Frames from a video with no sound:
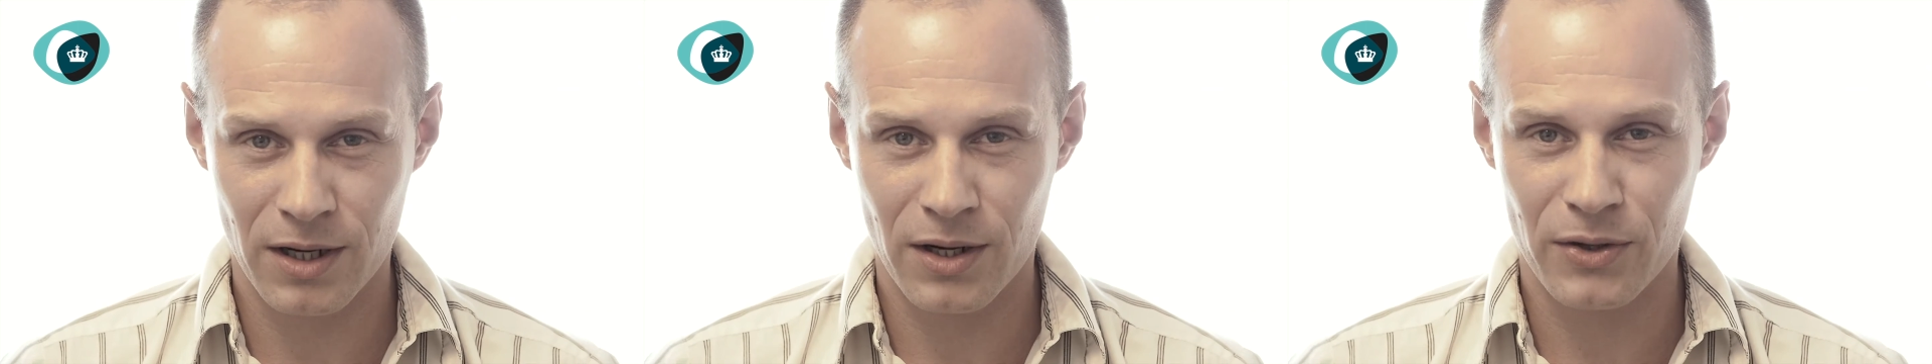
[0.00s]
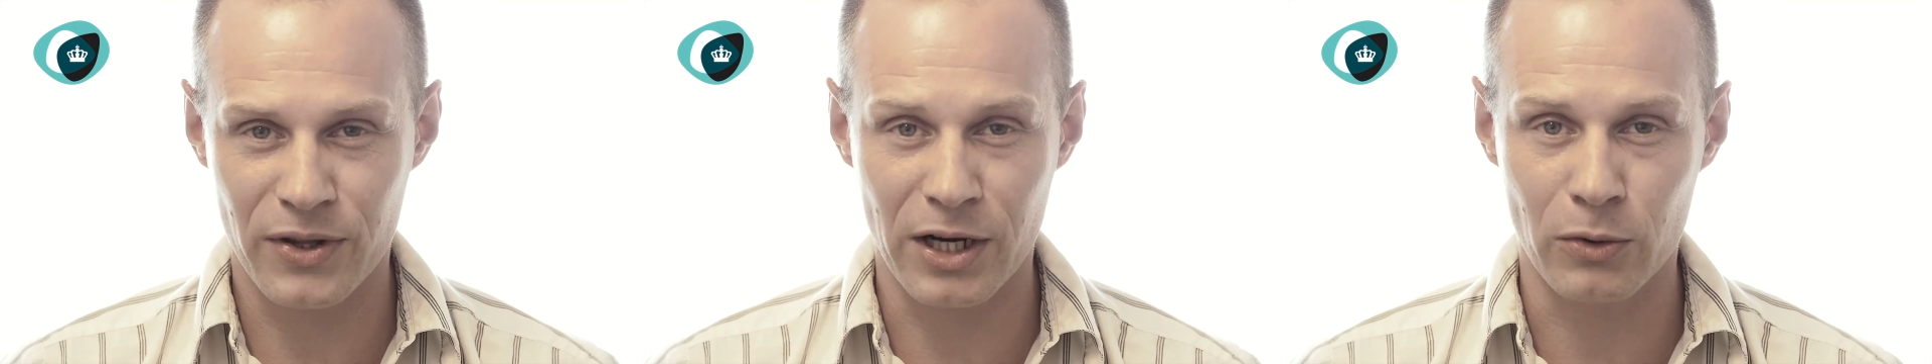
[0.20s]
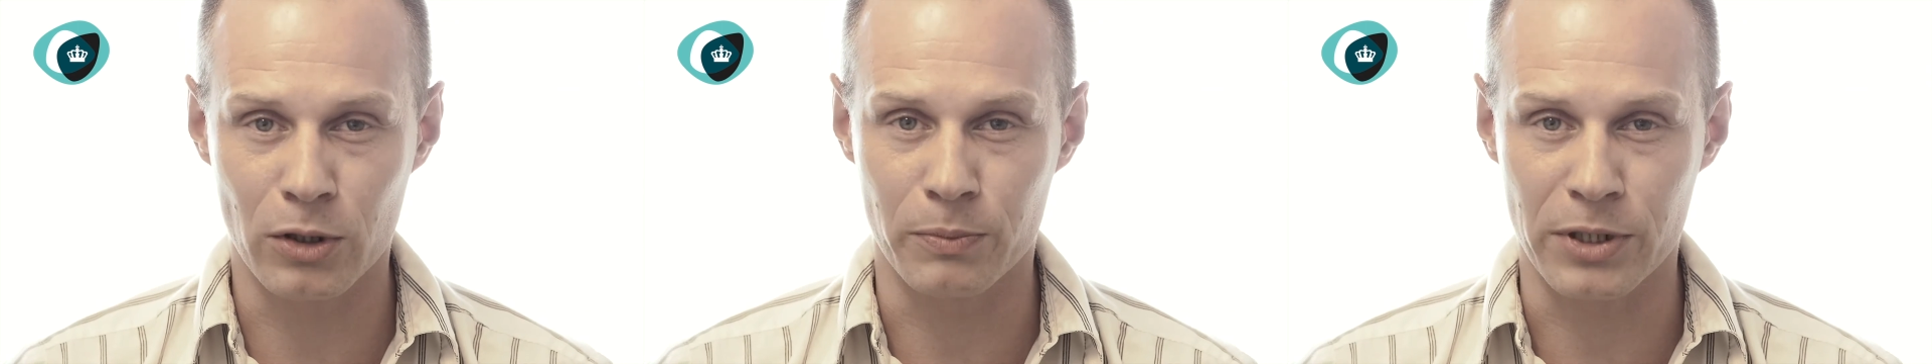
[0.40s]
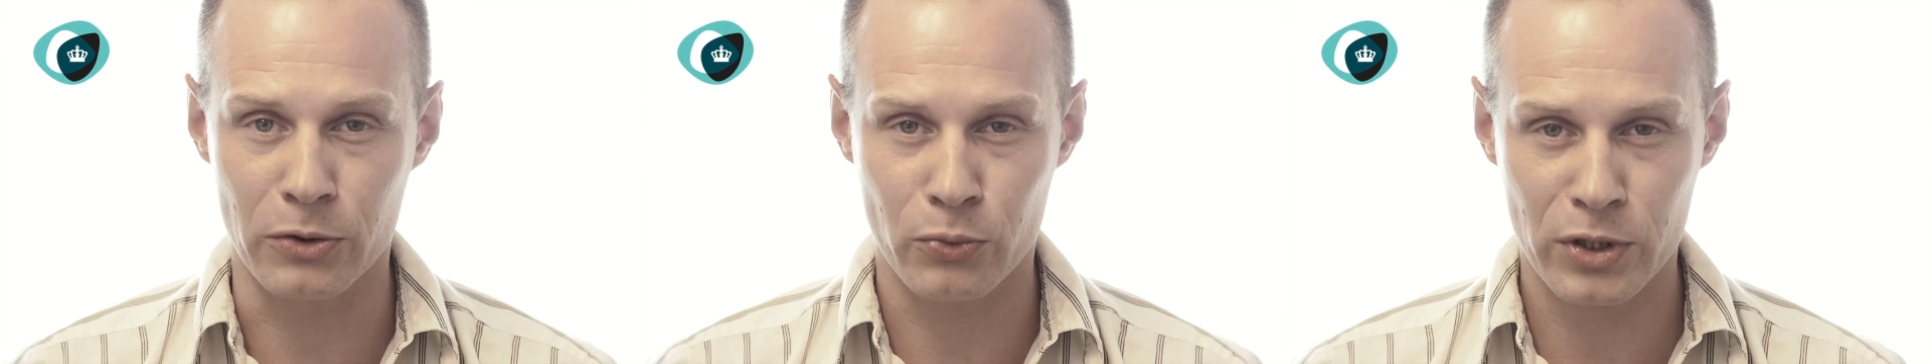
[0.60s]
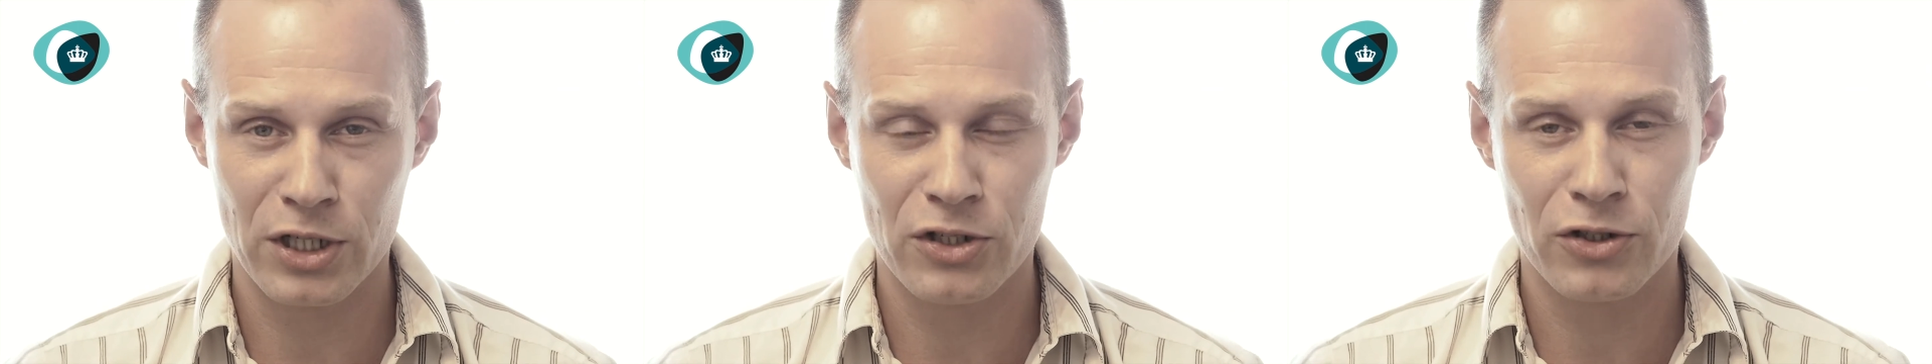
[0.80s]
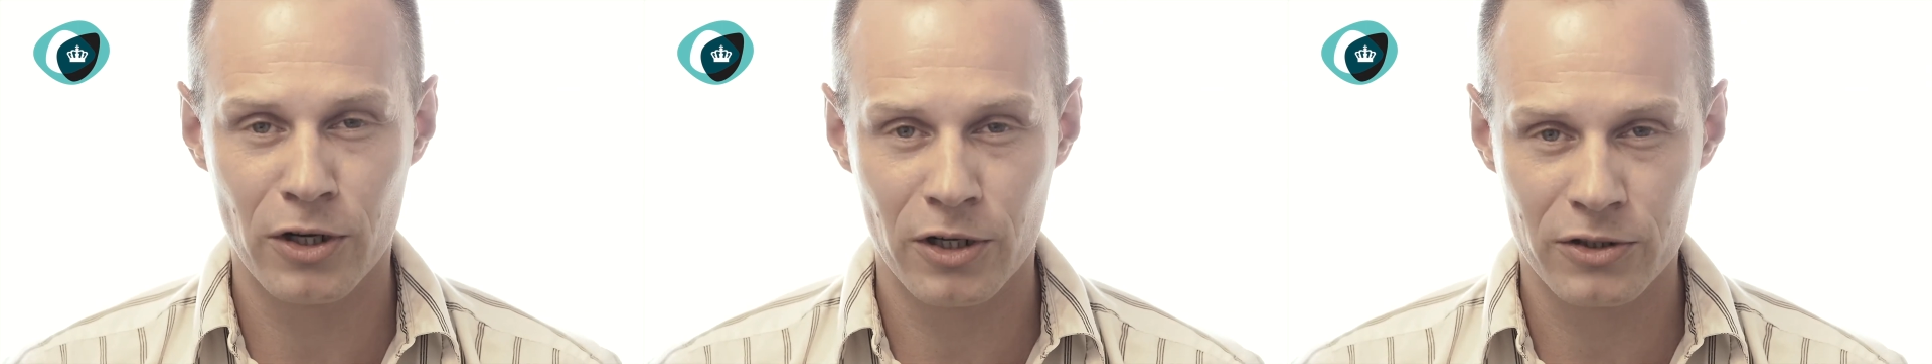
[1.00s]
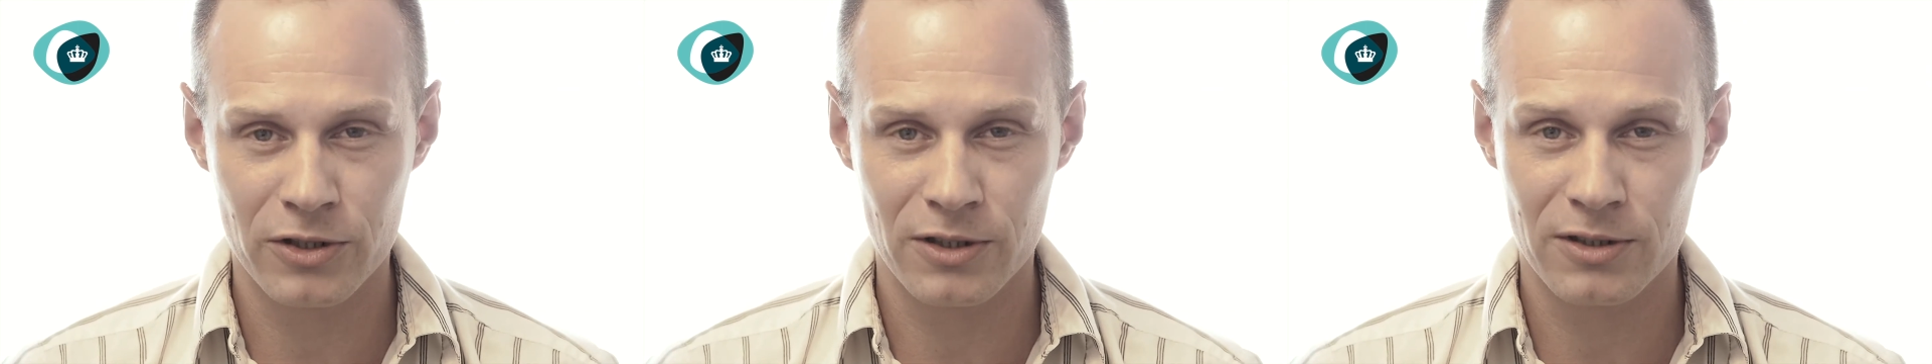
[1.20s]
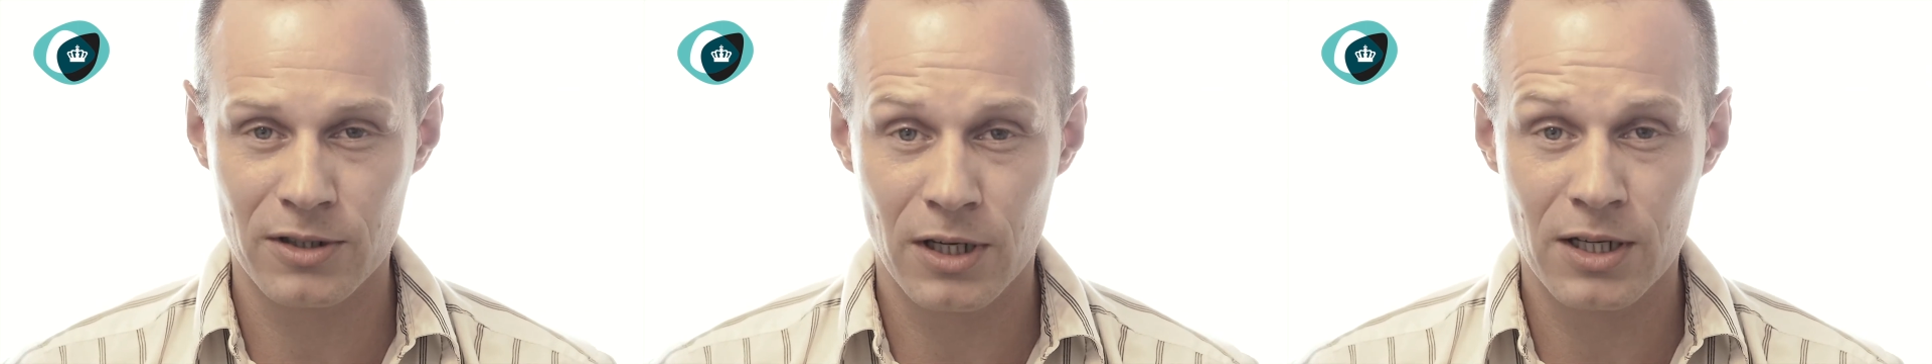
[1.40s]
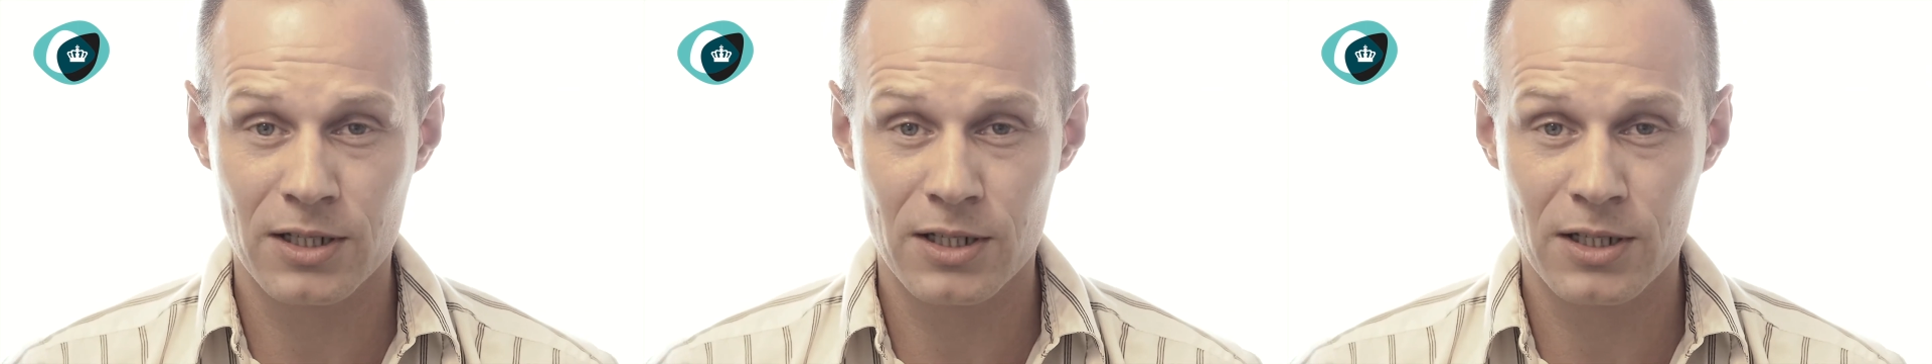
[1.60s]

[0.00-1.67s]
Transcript: There will be researchers,